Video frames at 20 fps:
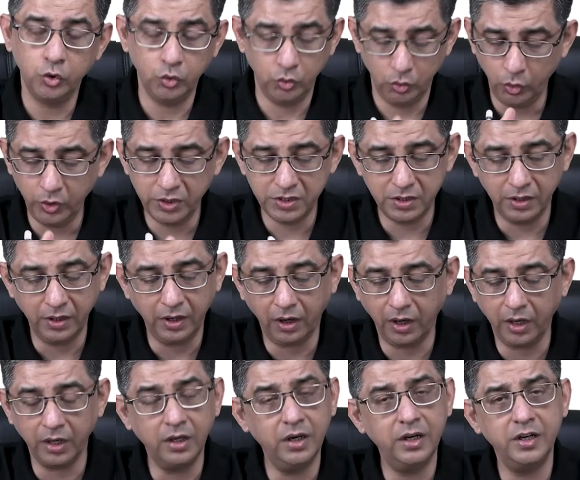you know it's a
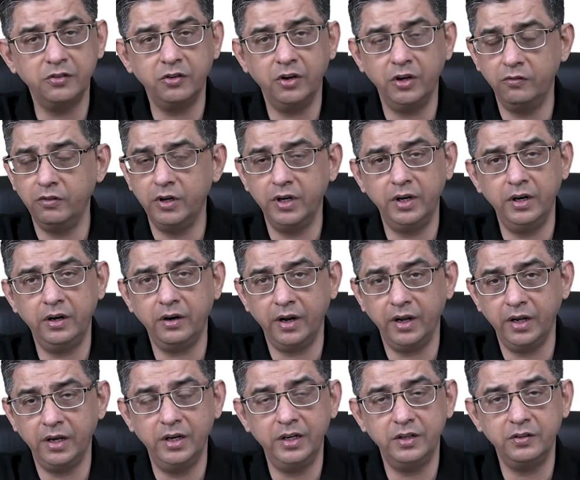triangle, it's an inverted
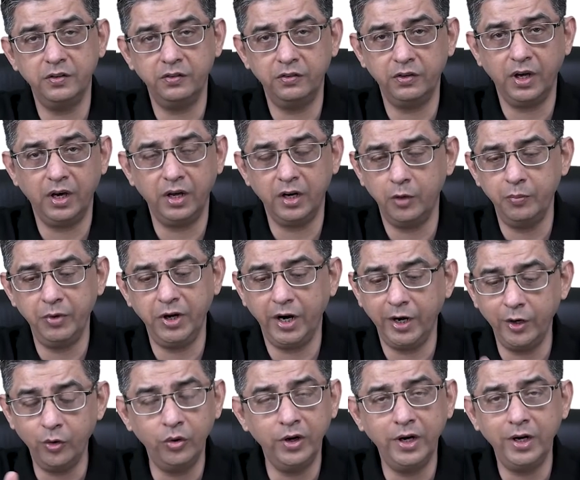triangle, it's a star. I mean, I
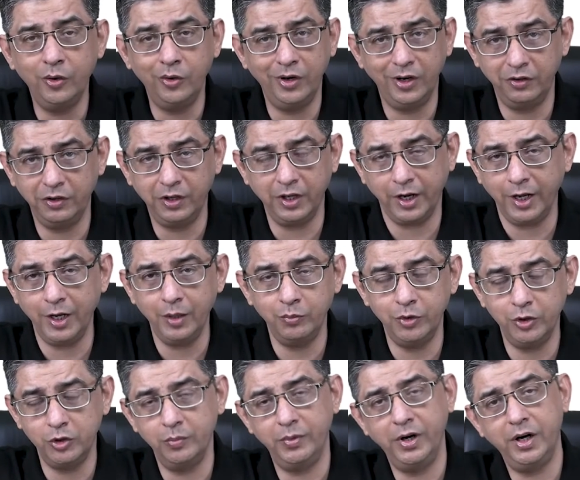don't need to describe
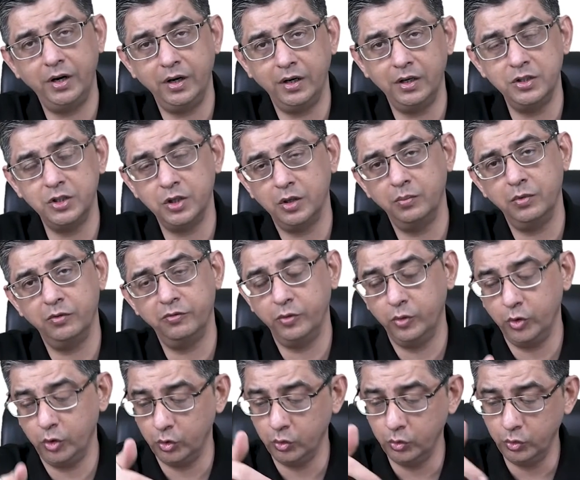the geometrical shape
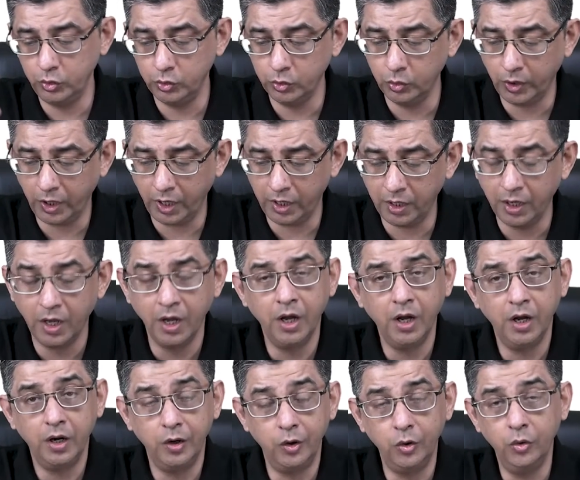before you. You can
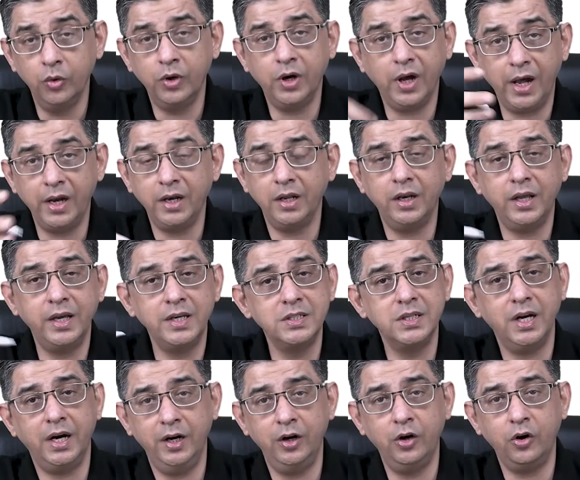look, analyze
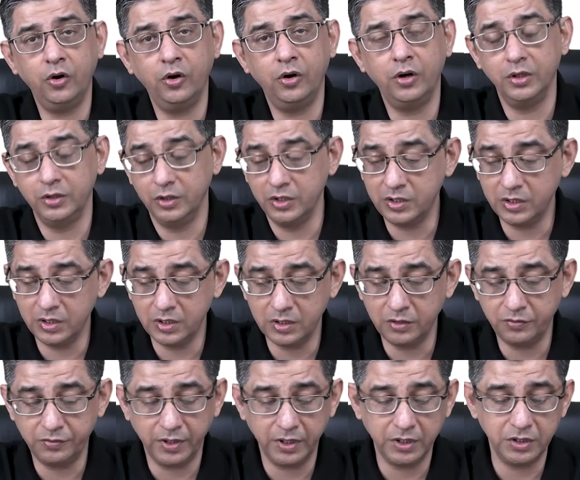and draw. This is a
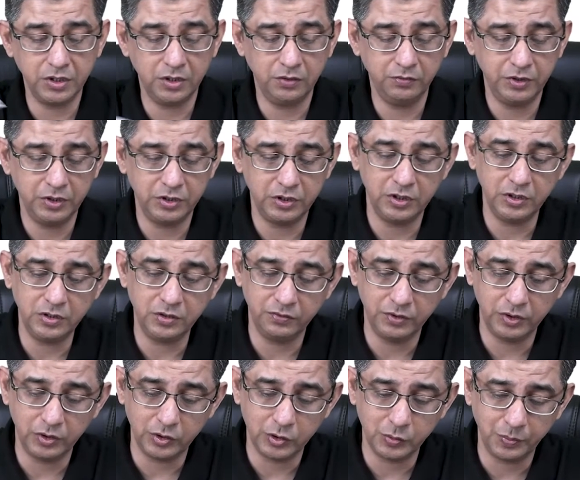function which is
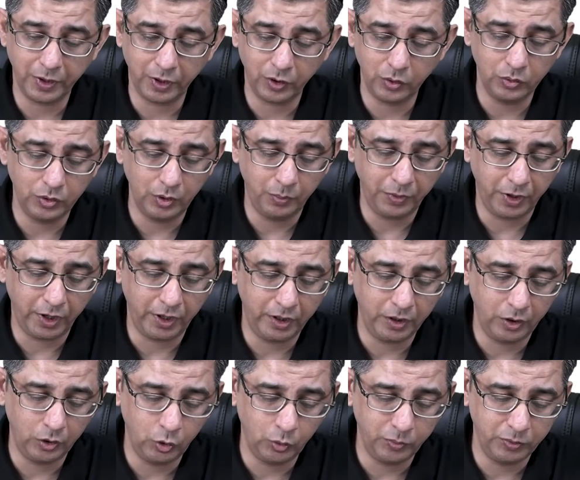with respect to the
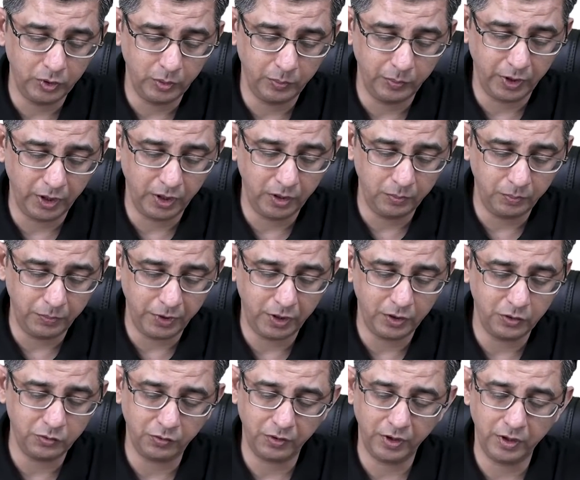parietal lobe of the brain, pretty
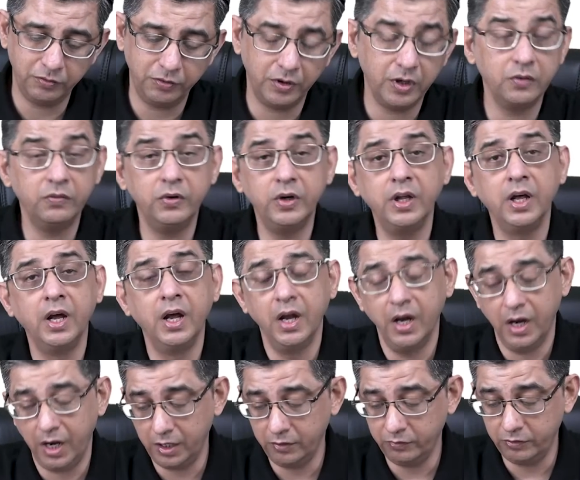straightforward.
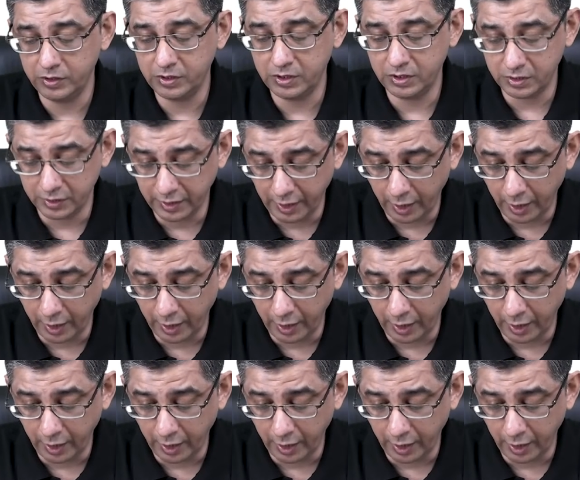And this is